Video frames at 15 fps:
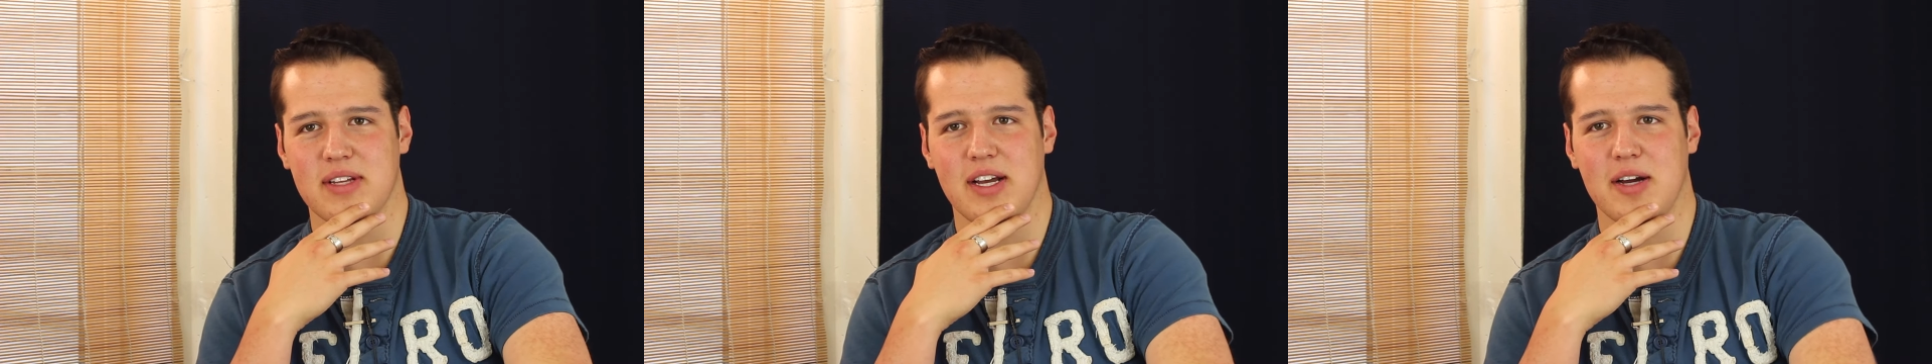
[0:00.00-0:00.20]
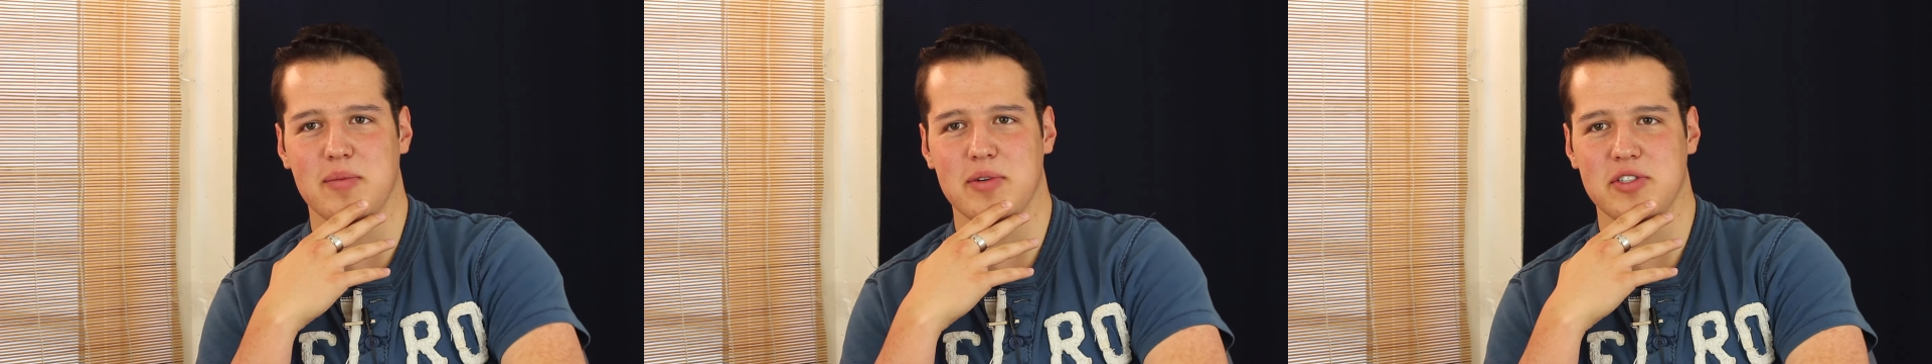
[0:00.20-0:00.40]

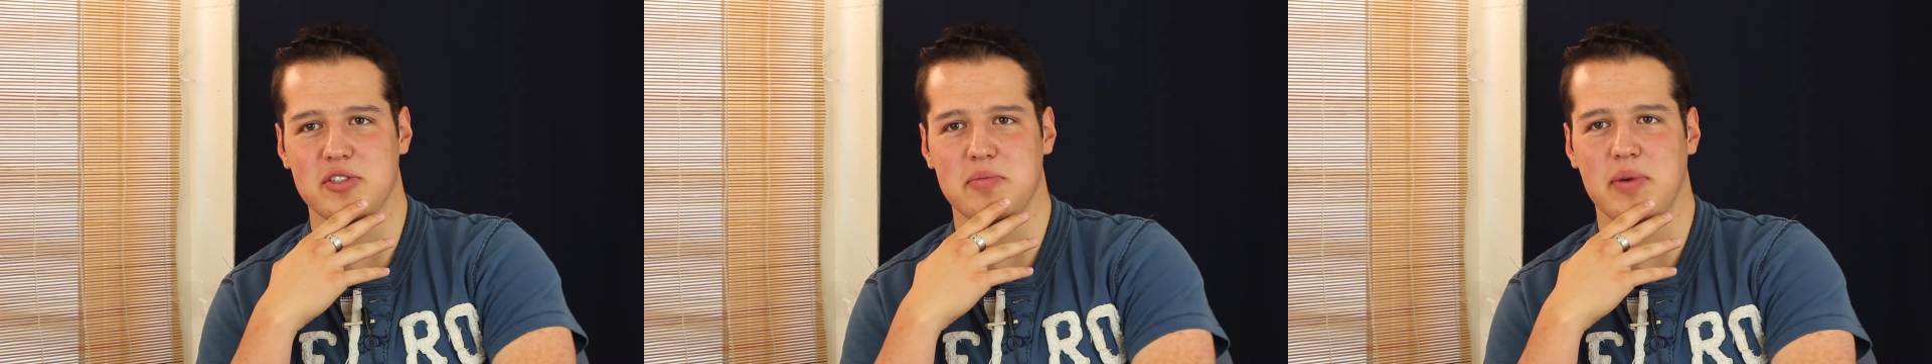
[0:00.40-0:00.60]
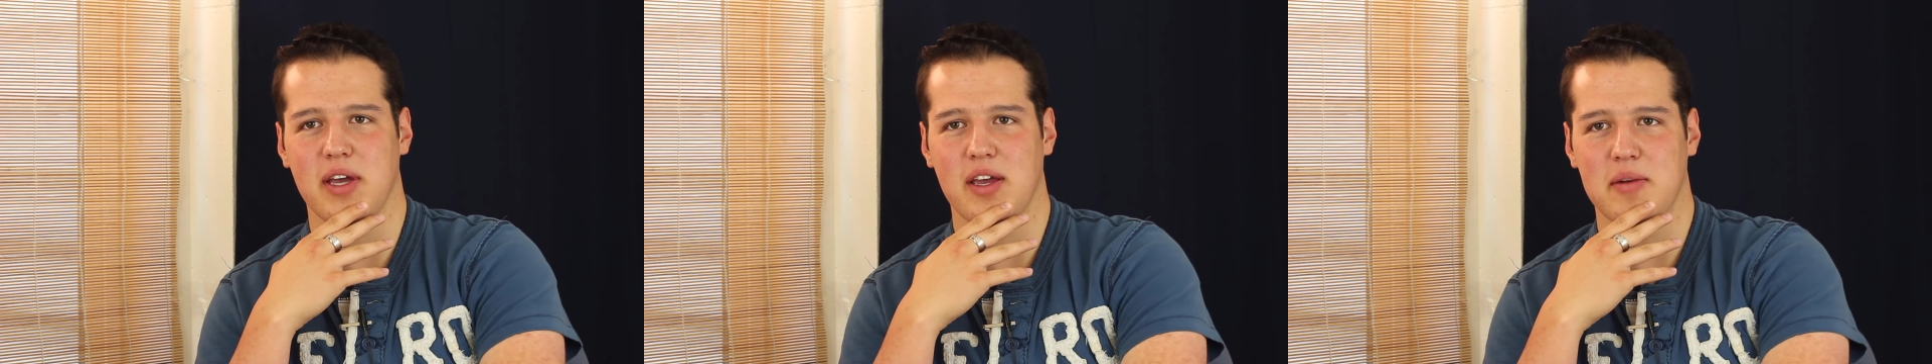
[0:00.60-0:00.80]
how much you
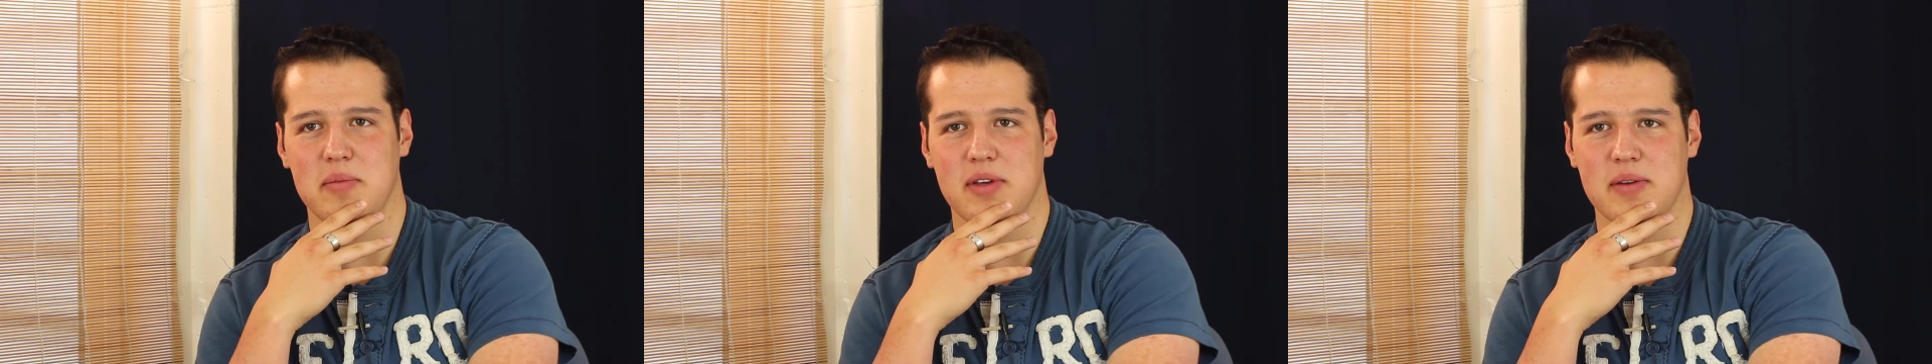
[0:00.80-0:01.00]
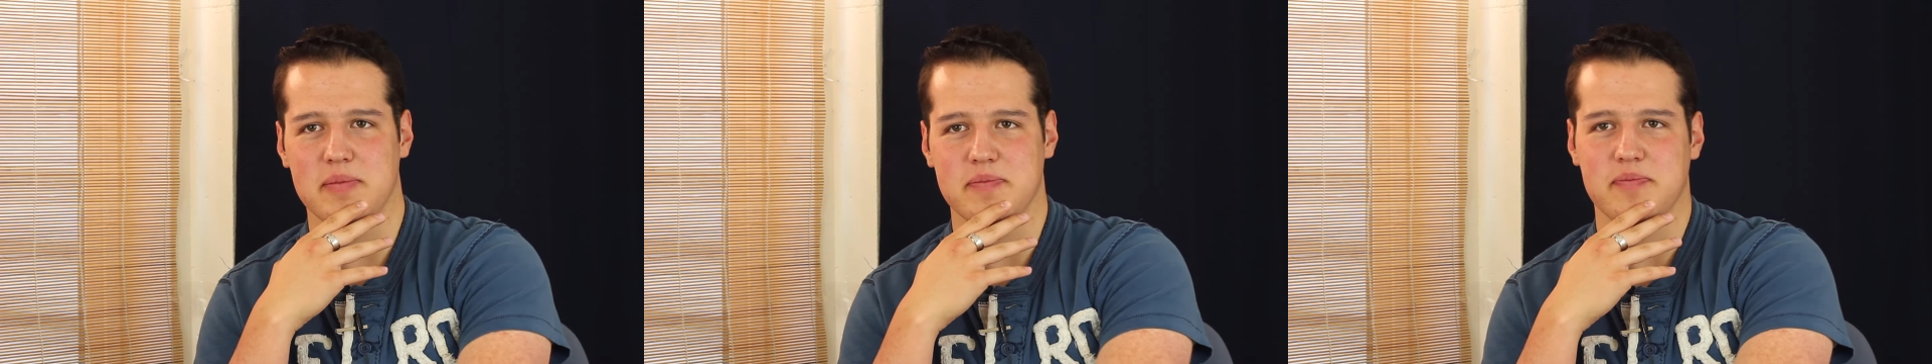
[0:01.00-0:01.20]
paid
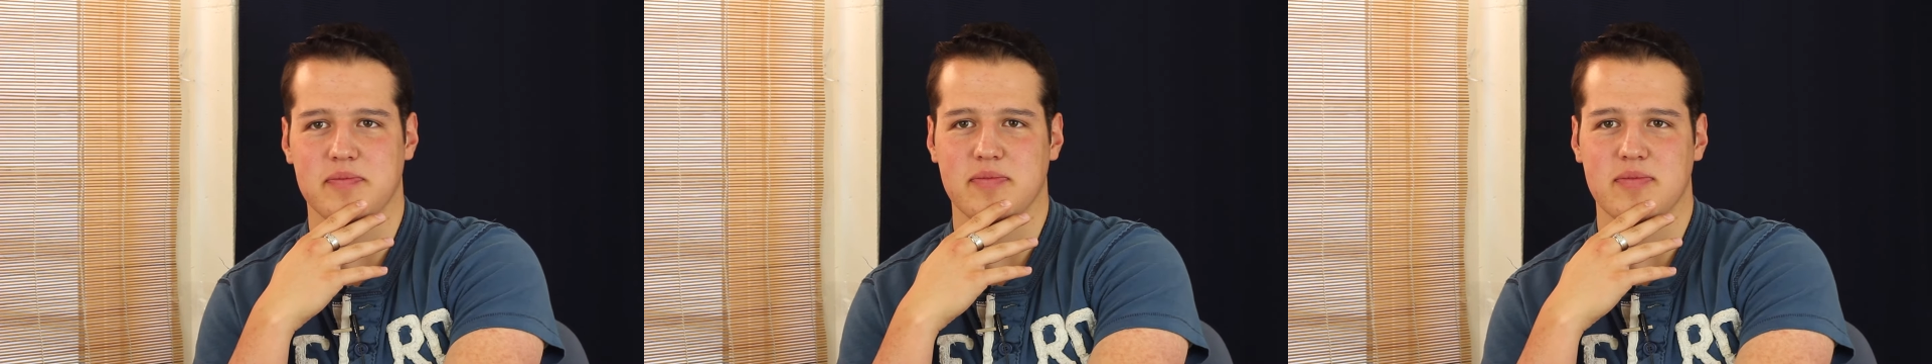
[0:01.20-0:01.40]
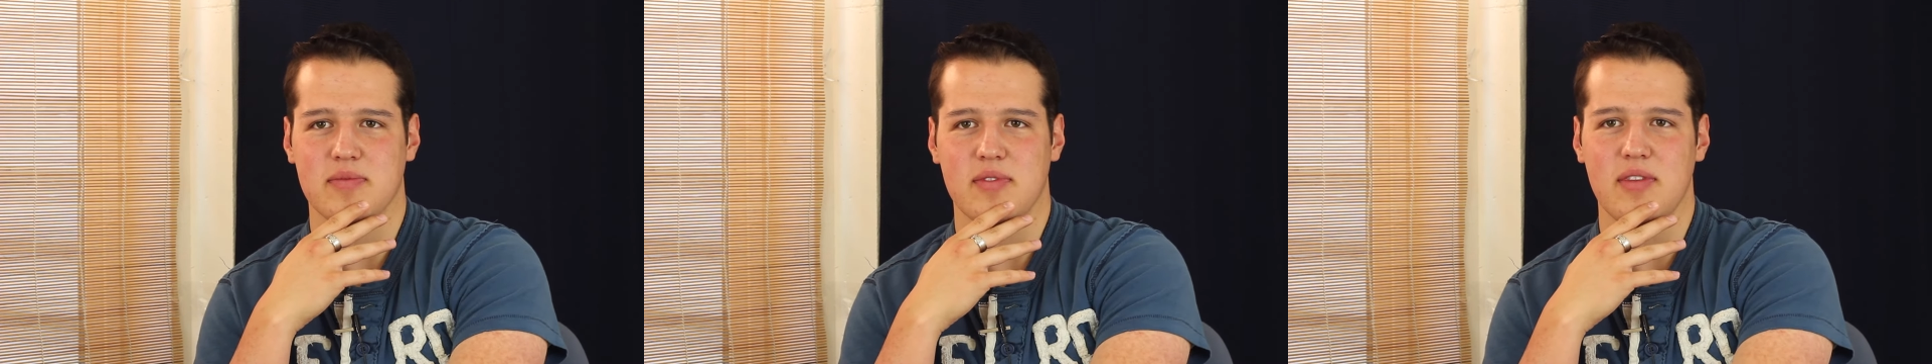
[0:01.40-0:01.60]
me
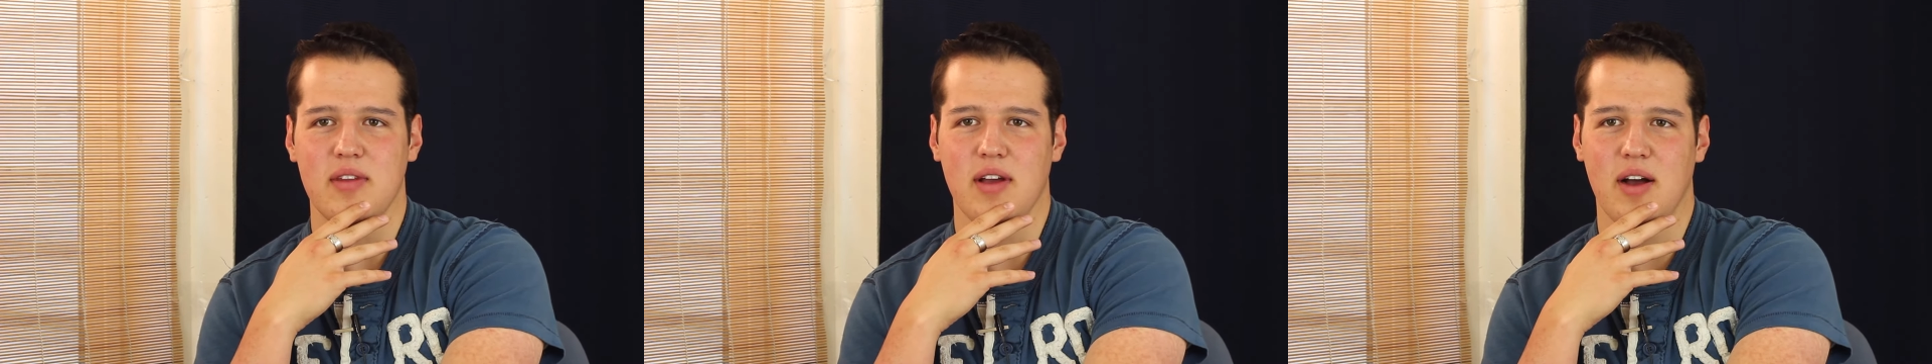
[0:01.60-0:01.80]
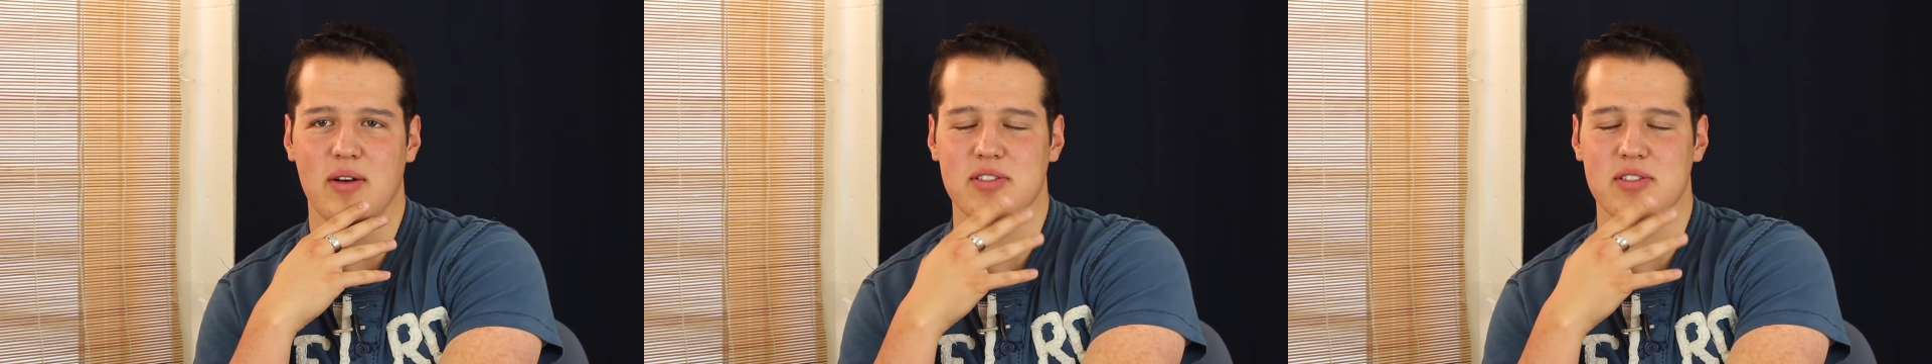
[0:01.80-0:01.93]
i